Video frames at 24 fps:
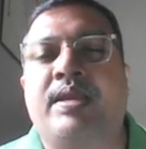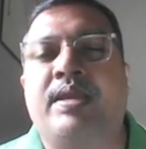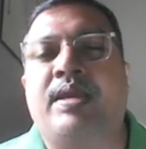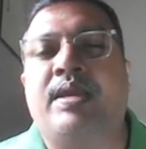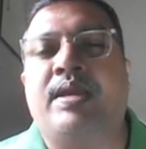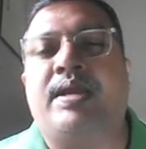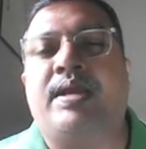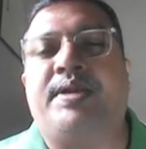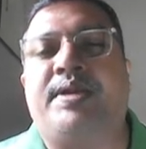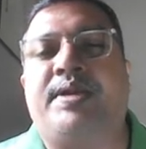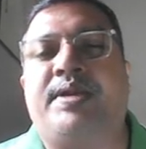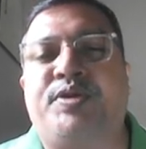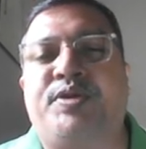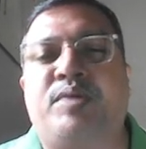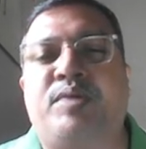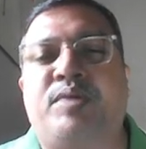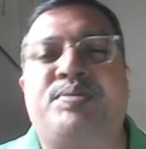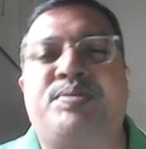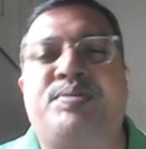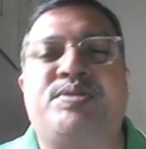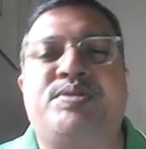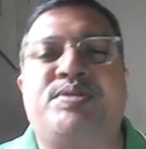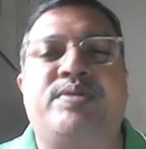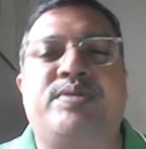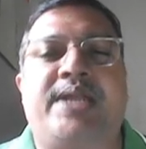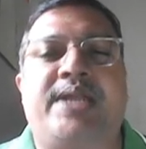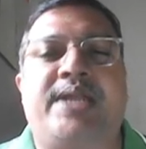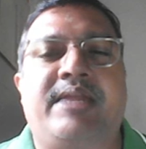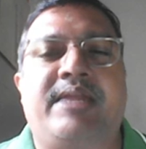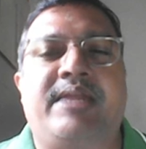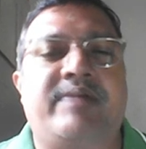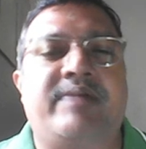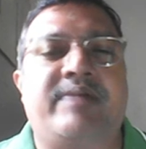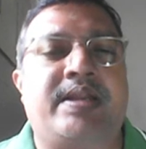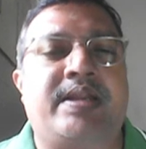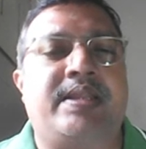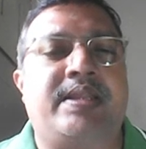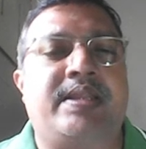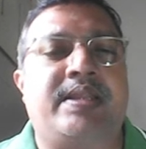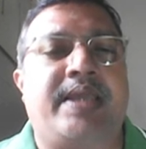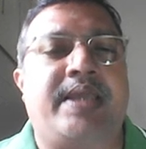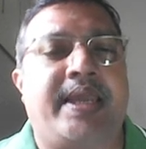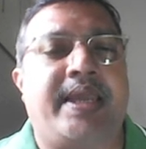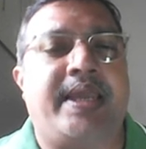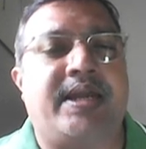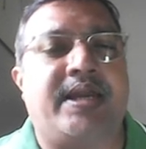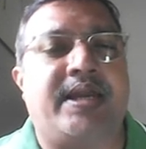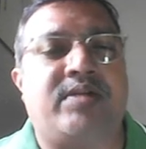and tubes to deliver
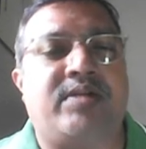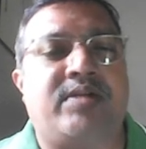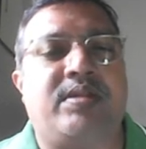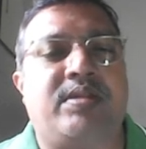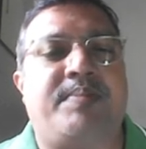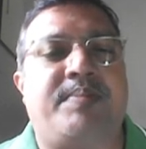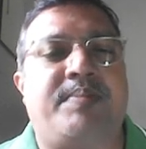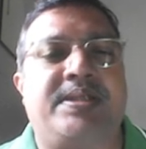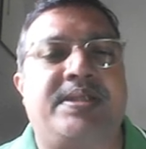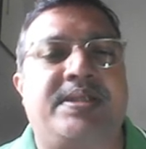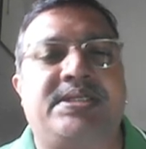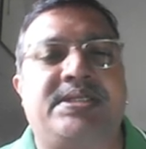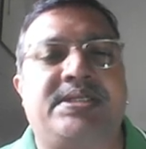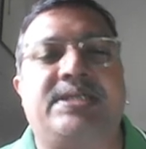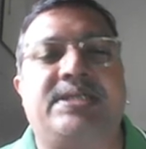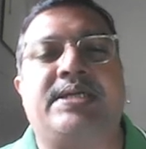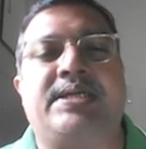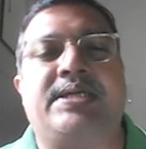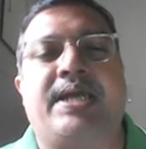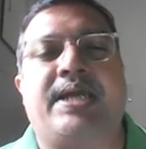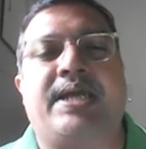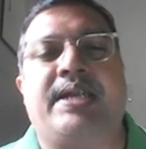the air to the patient,